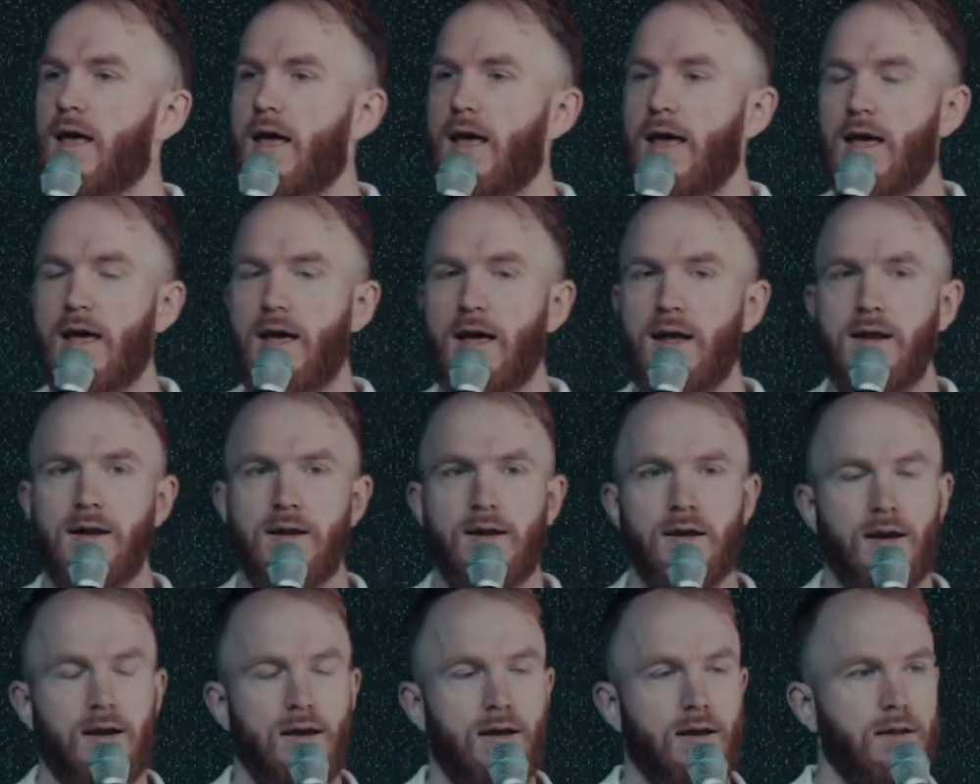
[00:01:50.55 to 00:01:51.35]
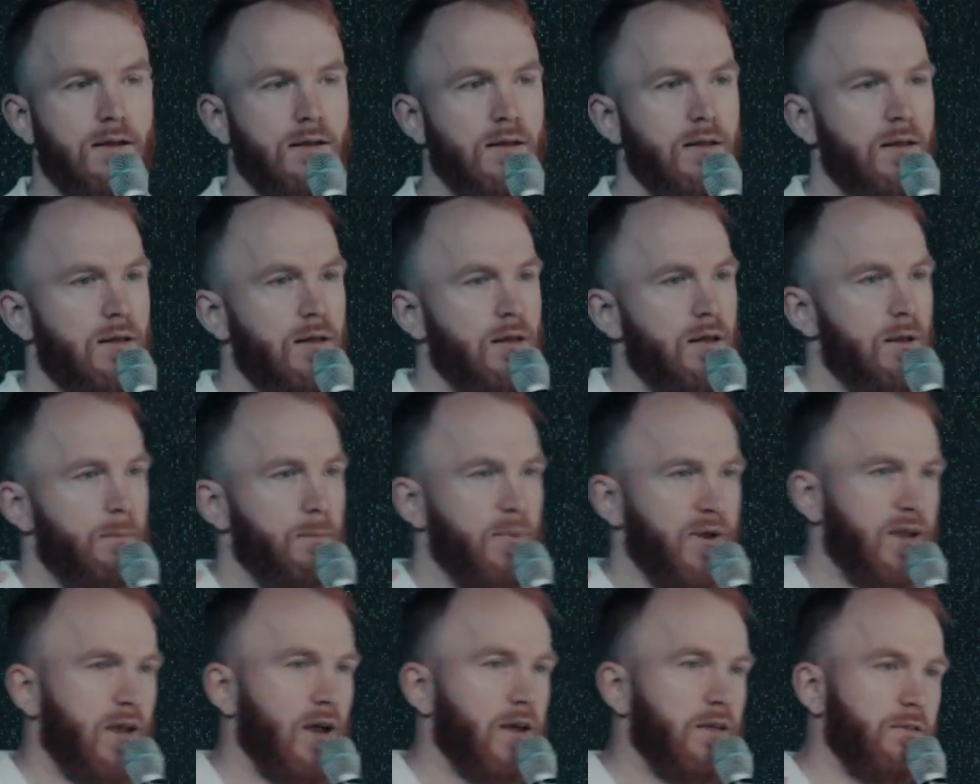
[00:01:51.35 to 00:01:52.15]
and uh,
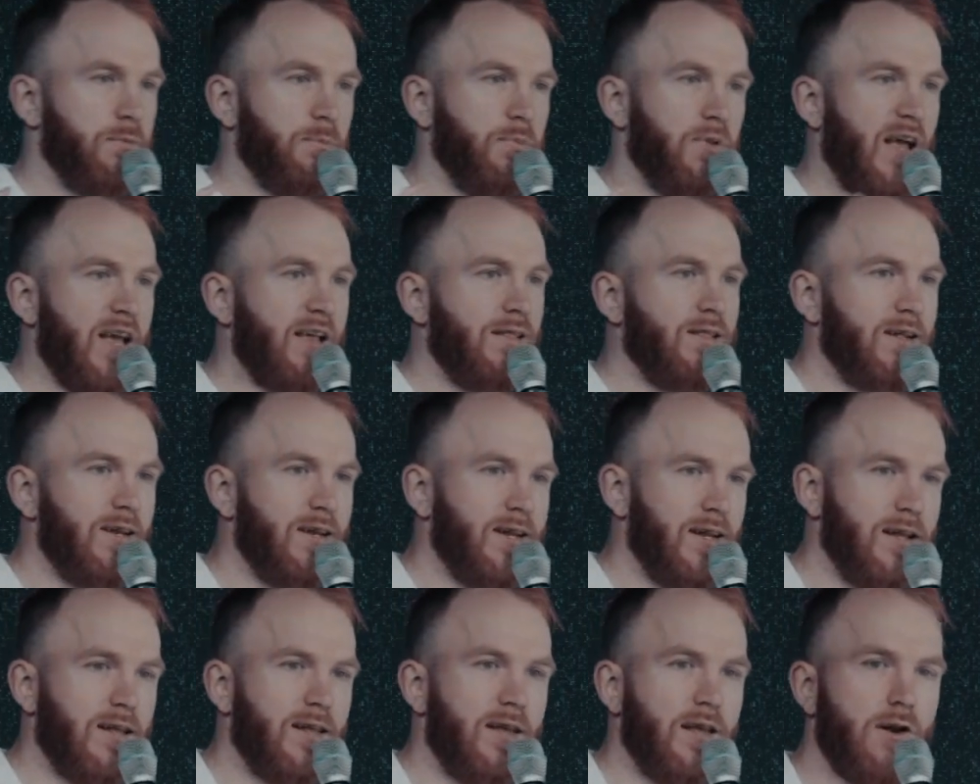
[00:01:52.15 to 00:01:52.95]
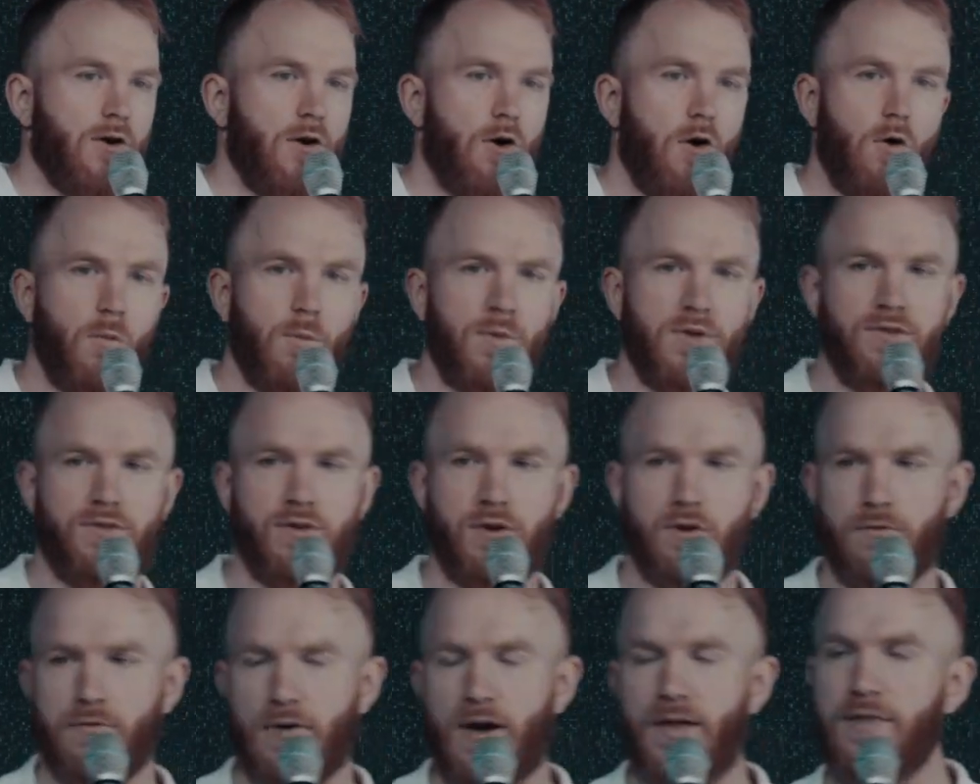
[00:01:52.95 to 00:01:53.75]
because Blakeland didn't get home
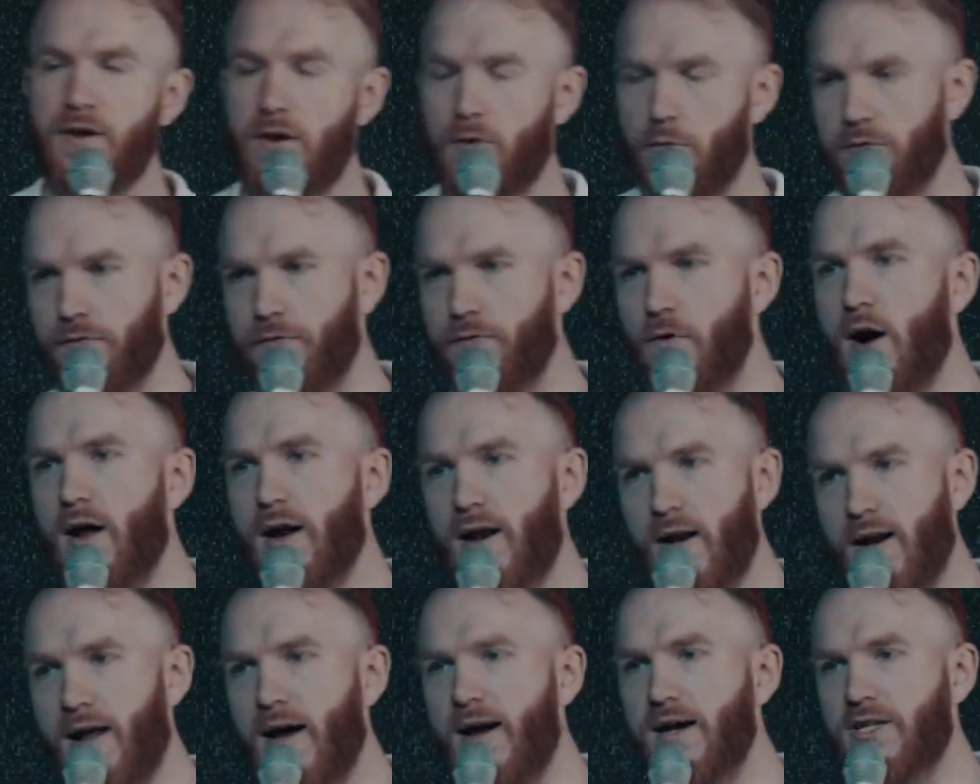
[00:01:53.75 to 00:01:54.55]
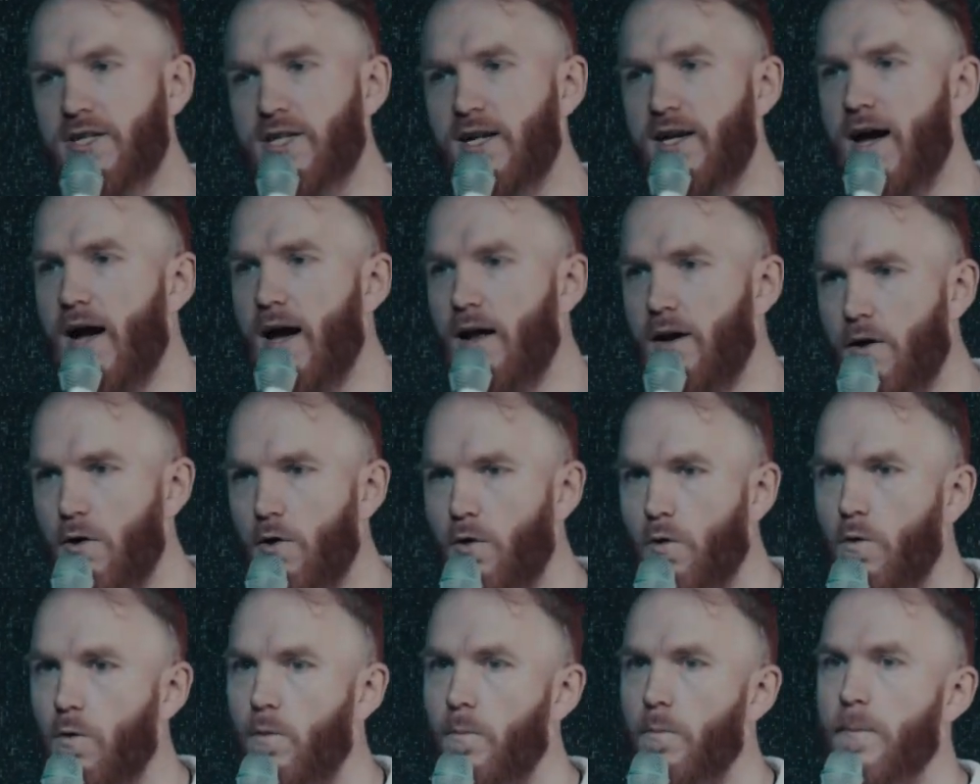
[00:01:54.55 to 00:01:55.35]
until I think it was Friday night, she got
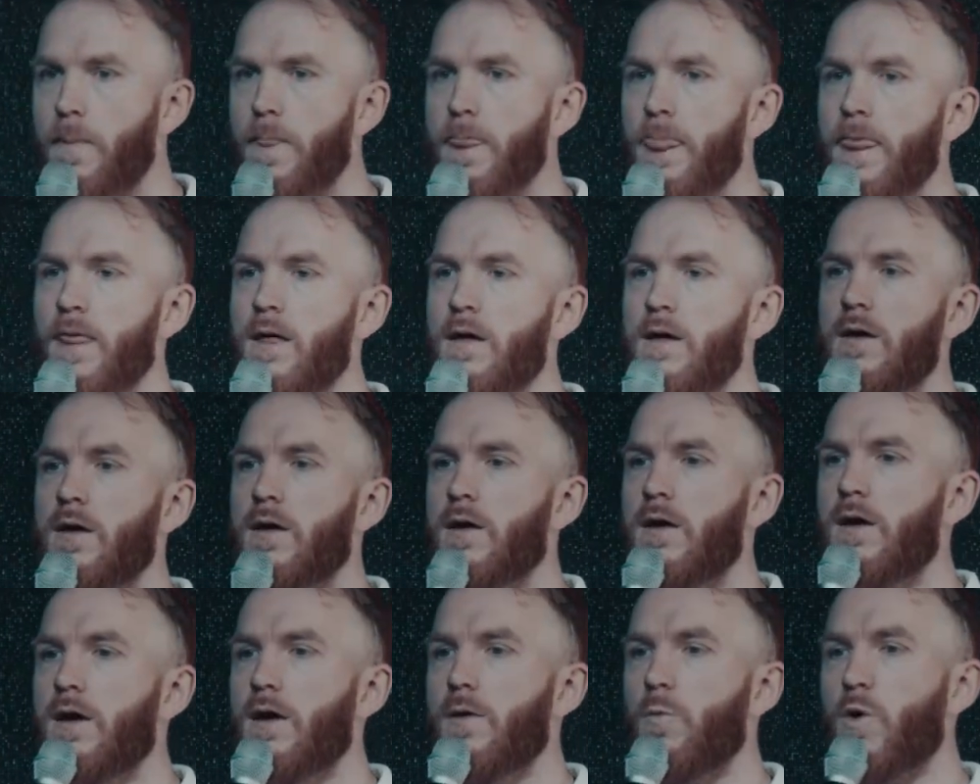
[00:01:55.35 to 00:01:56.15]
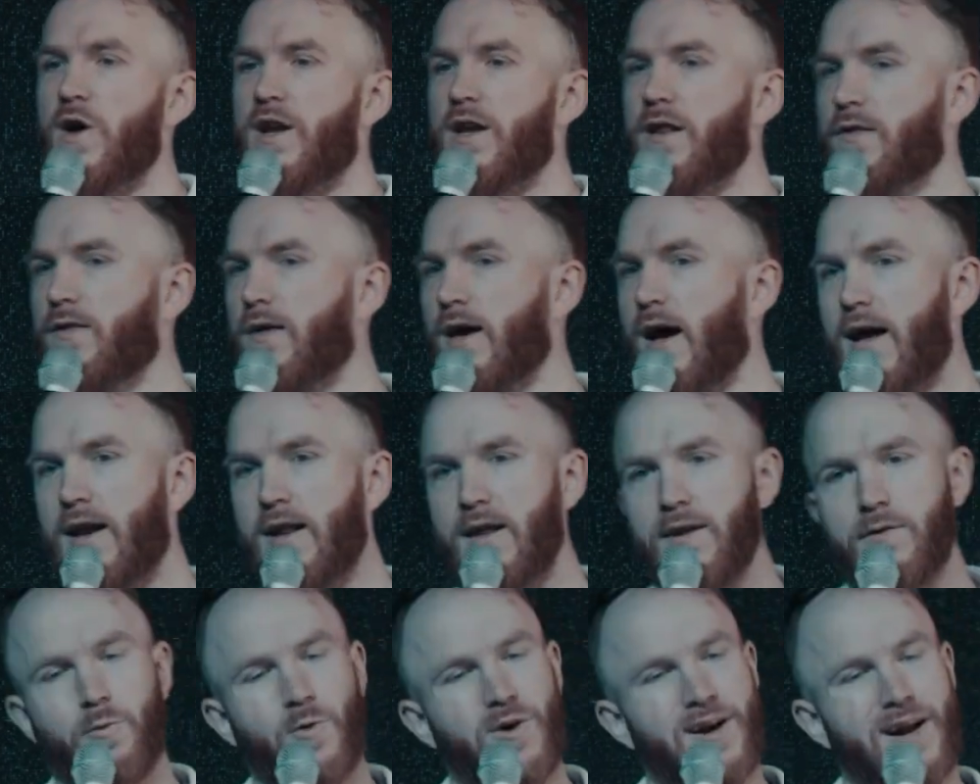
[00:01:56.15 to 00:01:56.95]
home we
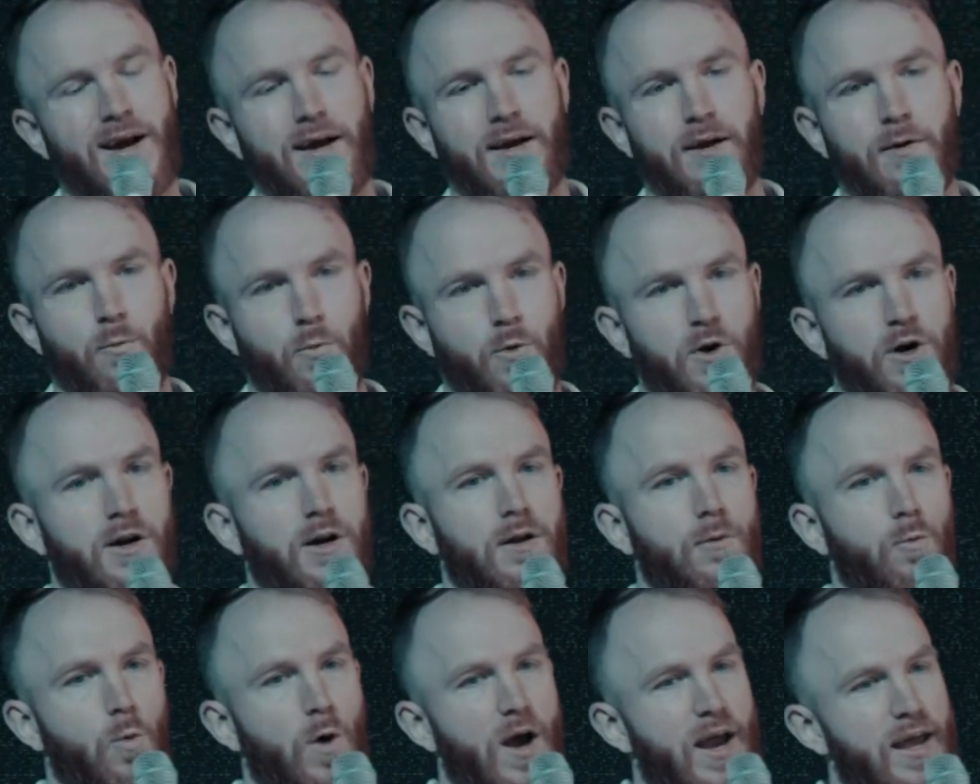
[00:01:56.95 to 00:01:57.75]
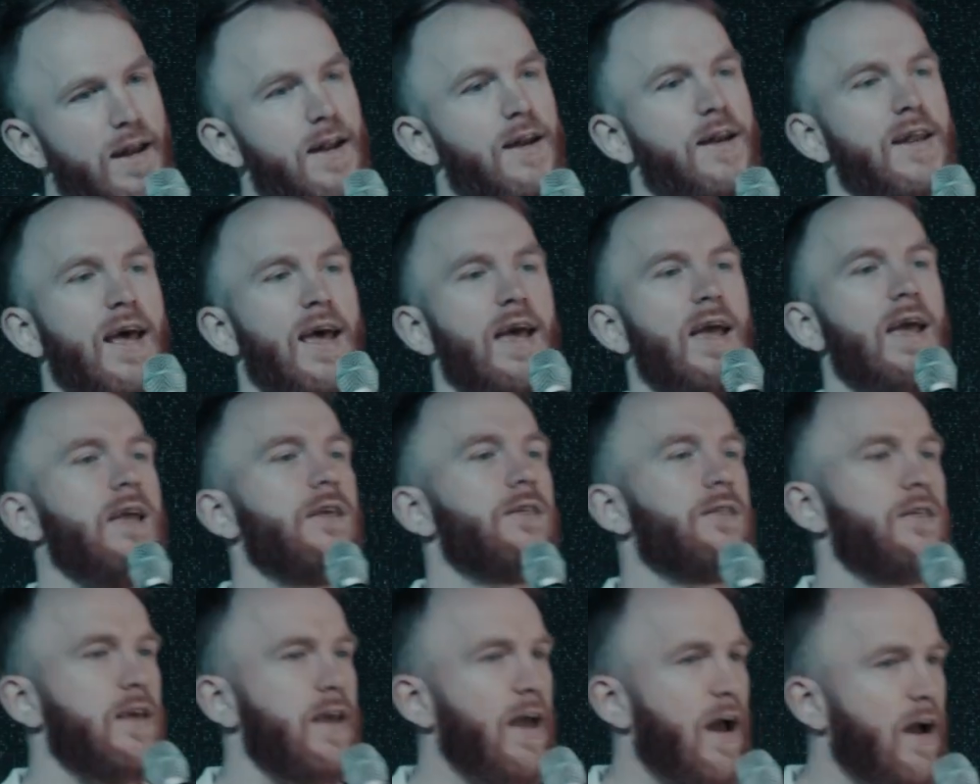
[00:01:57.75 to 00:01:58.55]
decided we're not we're going to wait a day,
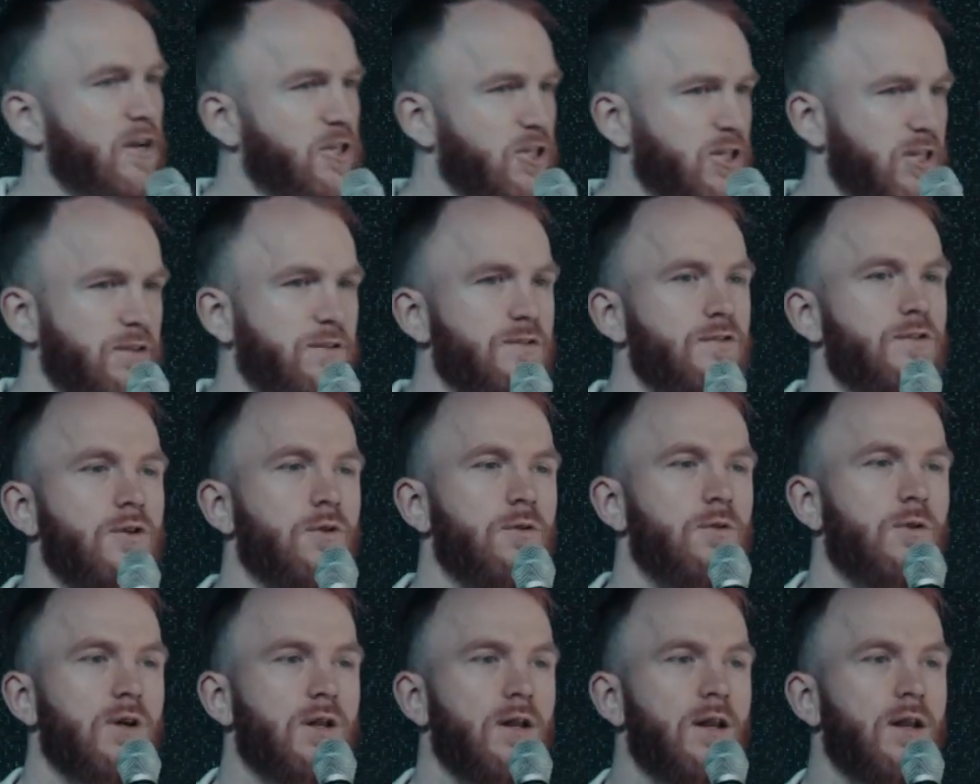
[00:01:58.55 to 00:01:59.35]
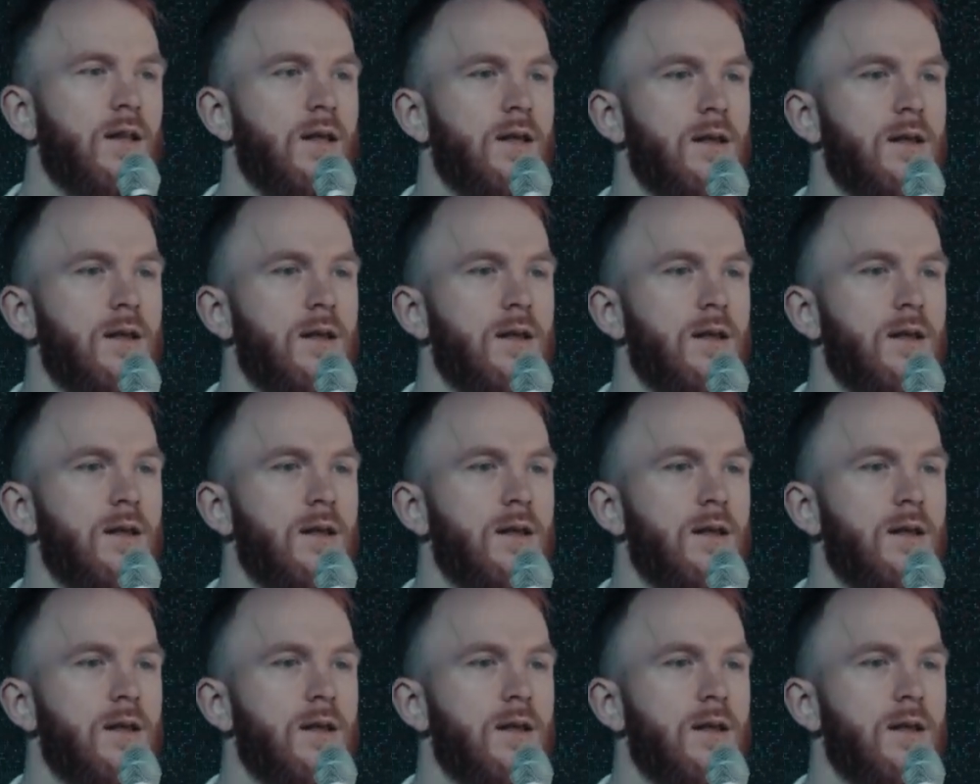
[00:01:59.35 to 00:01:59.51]
see how she's doing.